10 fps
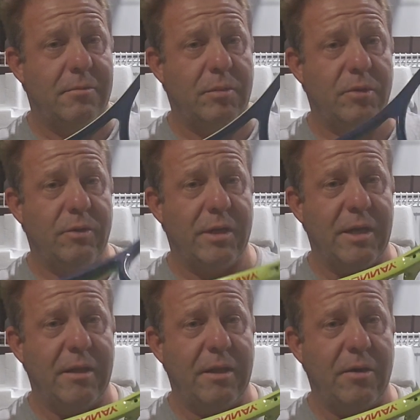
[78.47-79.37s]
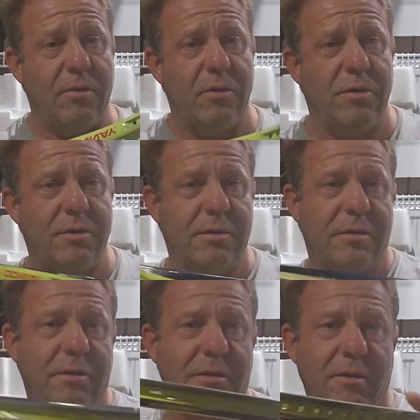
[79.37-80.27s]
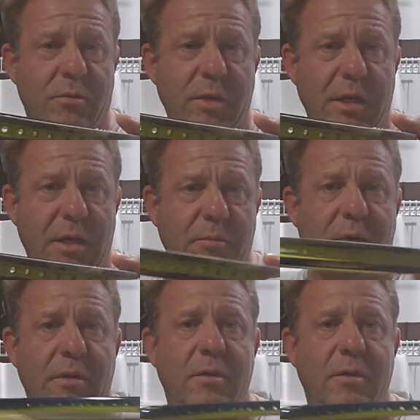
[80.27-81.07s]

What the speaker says: blue and yellow, a little beat up,